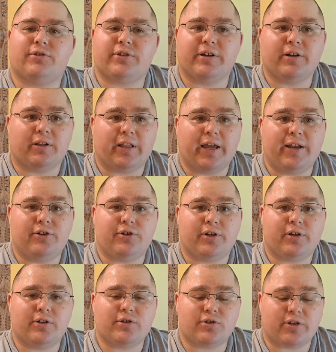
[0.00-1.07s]
single-edge
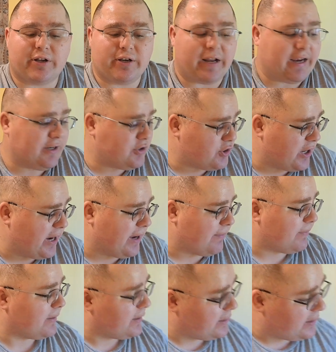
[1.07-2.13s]
Sunday
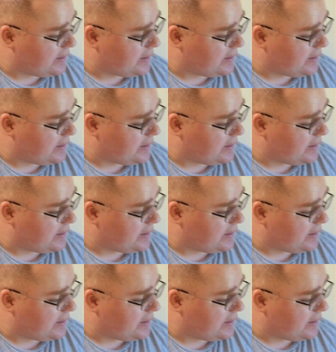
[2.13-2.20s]
shave.